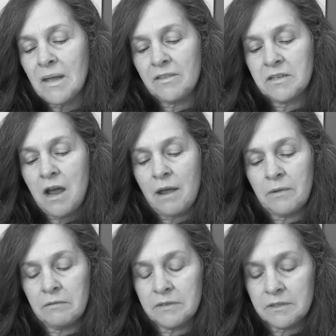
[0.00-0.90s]
At the time,
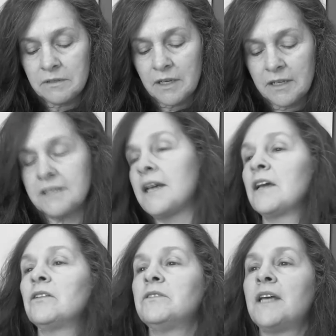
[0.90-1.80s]
he was like a
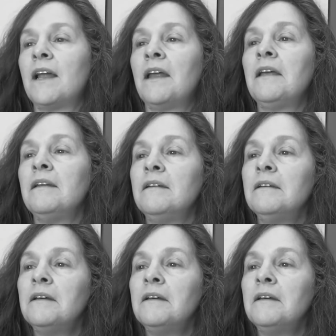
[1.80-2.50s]
second lieutenant.